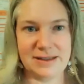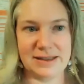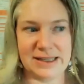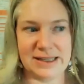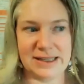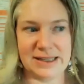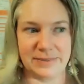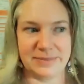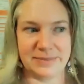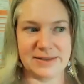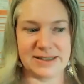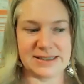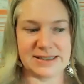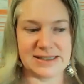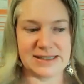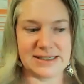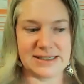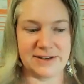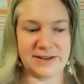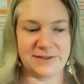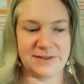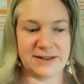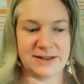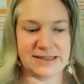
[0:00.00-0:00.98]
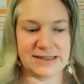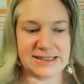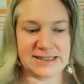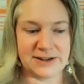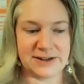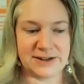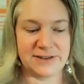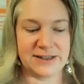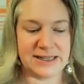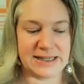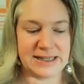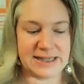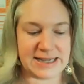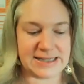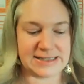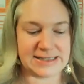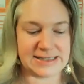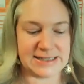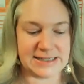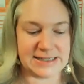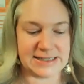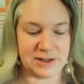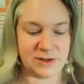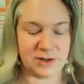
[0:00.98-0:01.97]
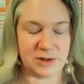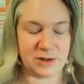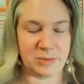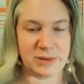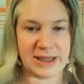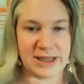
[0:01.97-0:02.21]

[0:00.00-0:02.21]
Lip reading: yeah, there's definitely KCT could have